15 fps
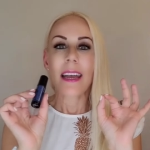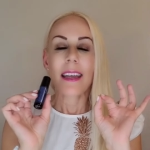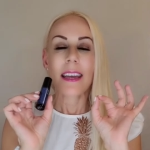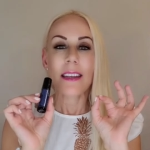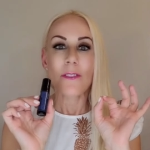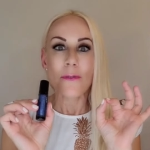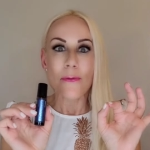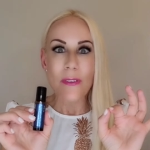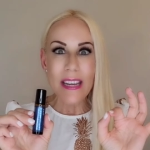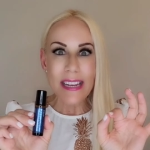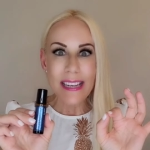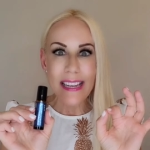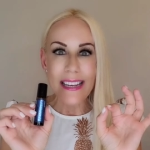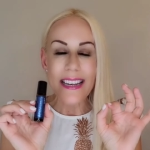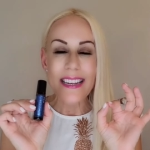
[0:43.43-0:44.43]

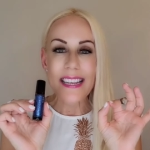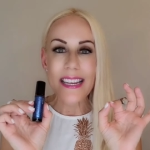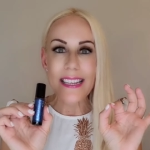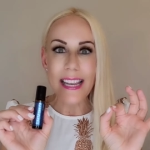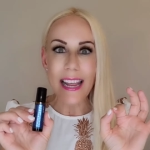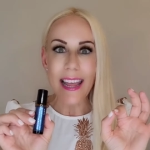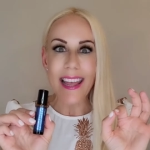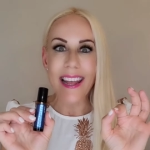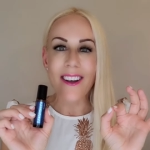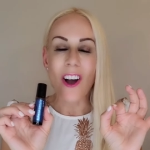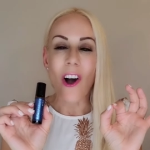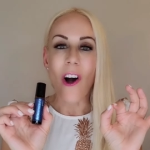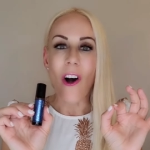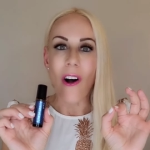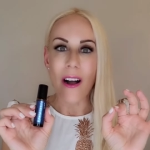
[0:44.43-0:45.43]
Convenient to take
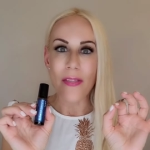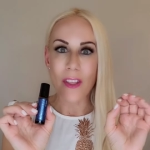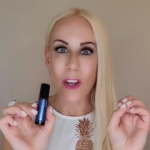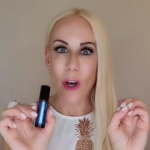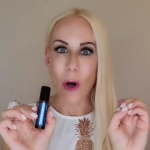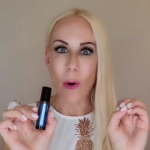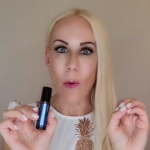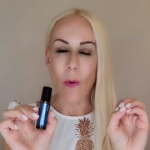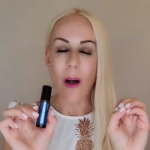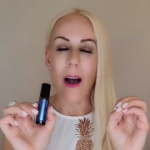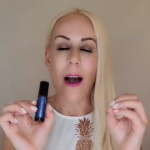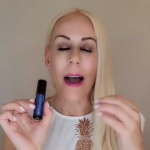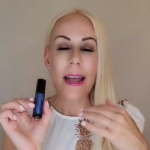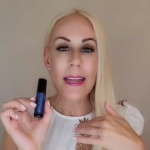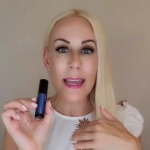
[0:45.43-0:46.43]
on the go.
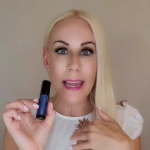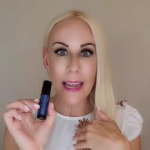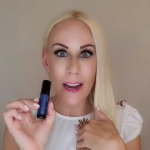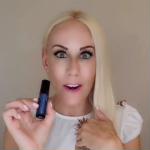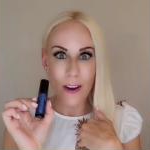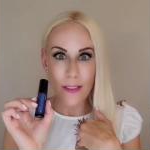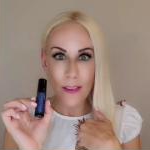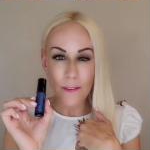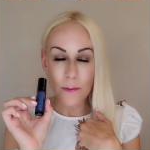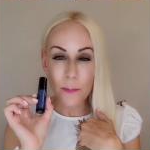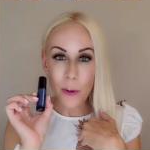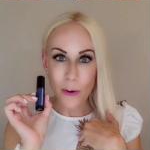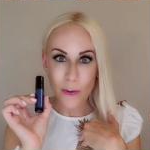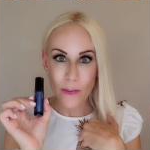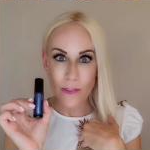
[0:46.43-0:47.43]
I carry this
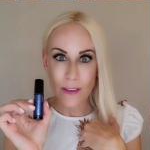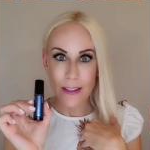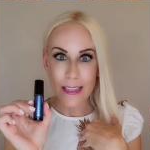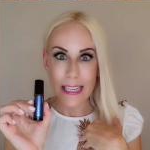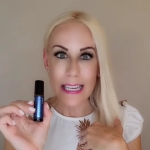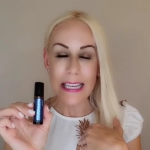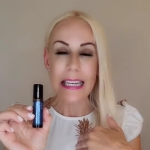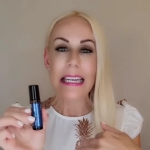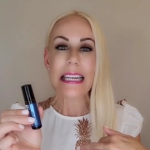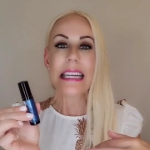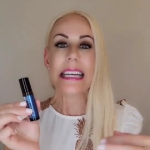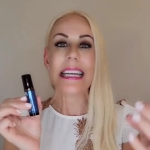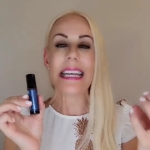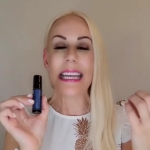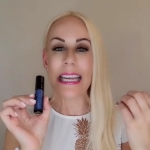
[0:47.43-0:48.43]
personally
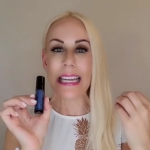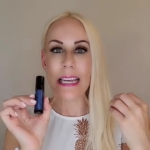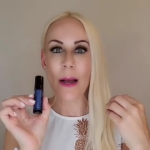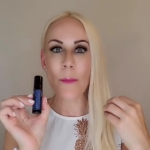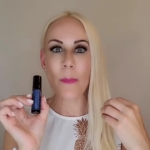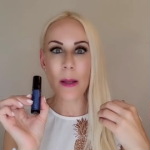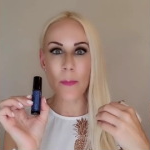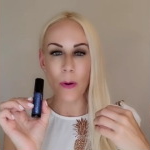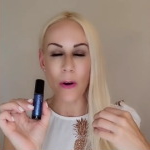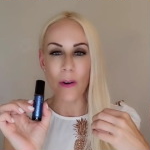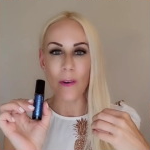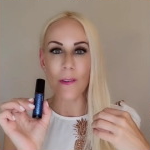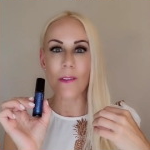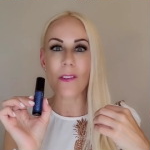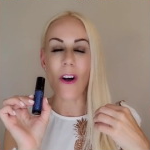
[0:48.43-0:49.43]
in my
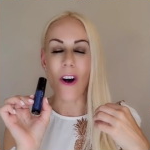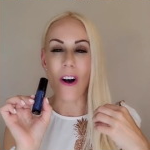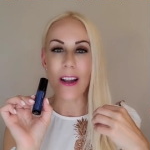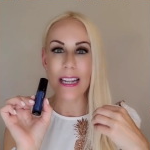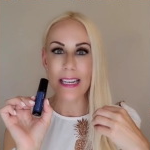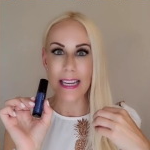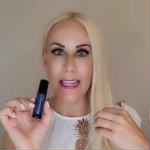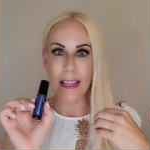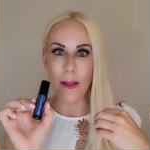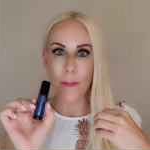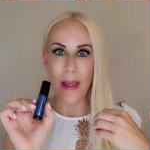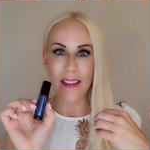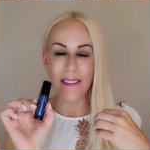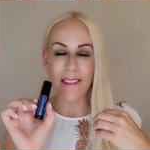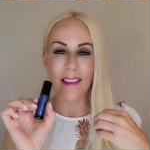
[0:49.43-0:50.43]
purse on a daily
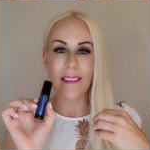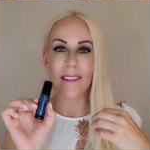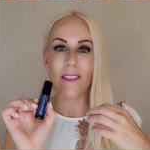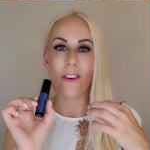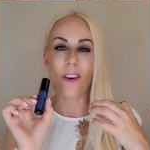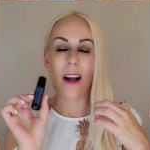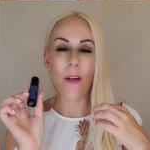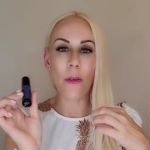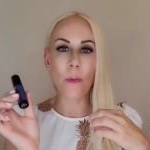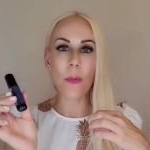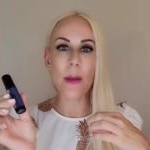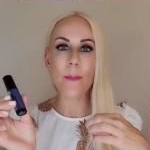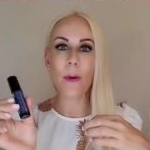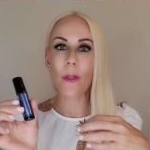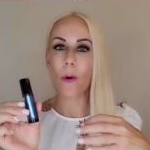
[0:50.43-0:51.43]
basis. There are other
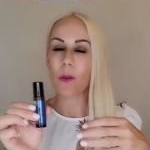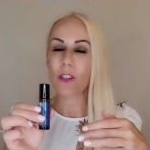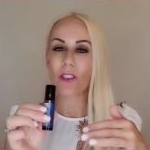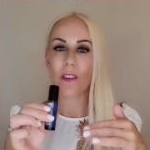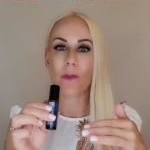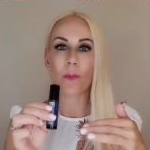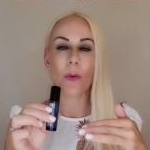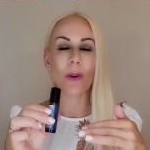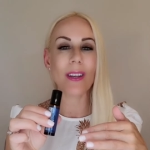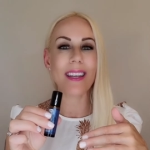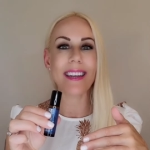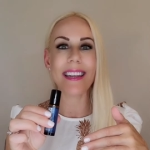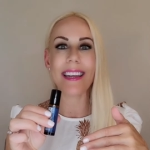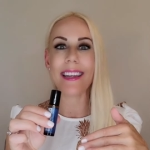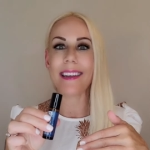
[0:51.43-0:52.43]
people that will just put
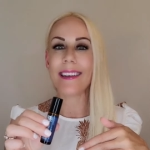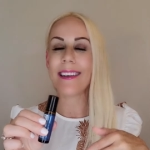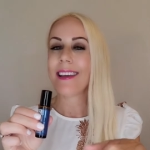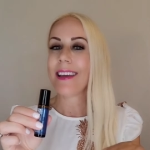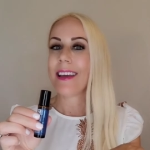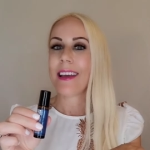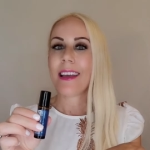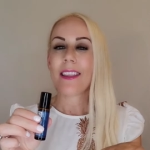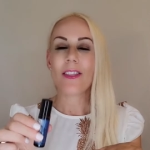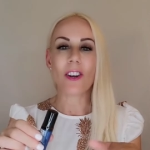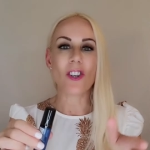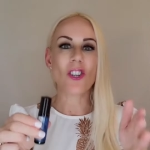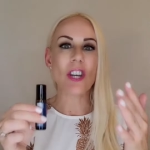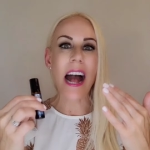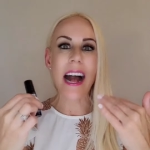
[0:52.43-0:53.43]
it in
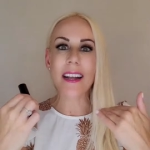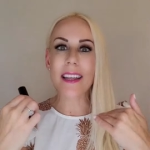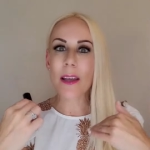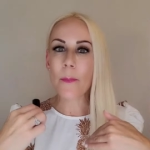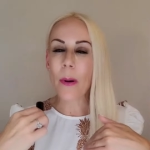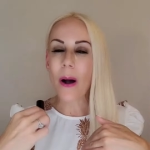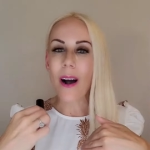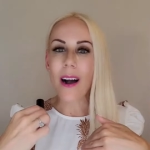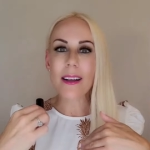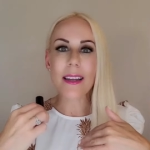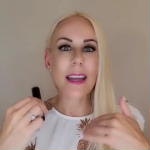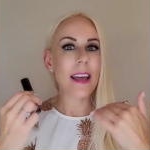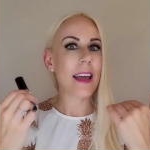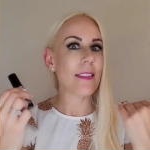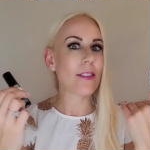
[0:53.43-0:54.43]
their jacket
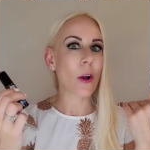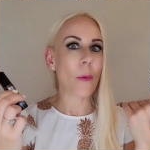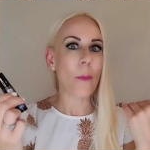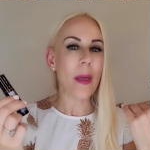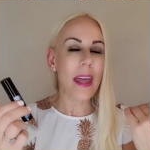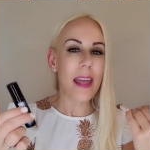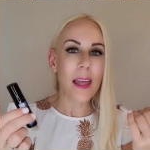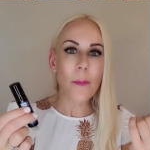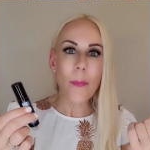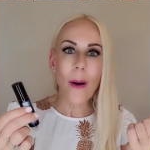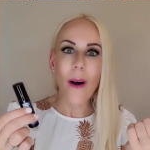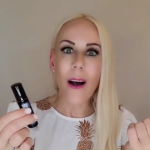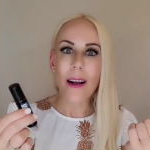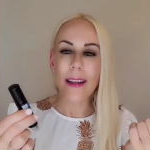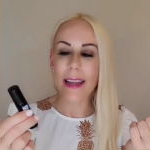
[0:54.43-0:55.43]
pocket, their pant
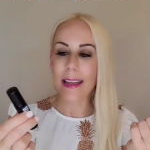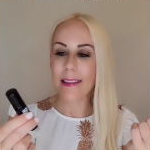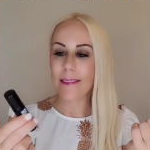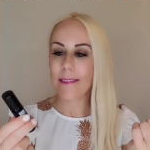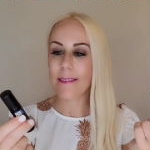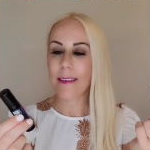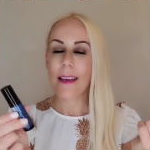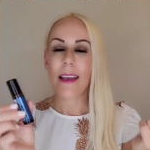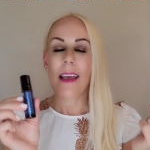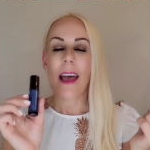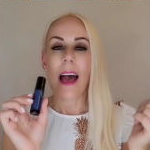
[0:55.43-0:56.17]
pockets,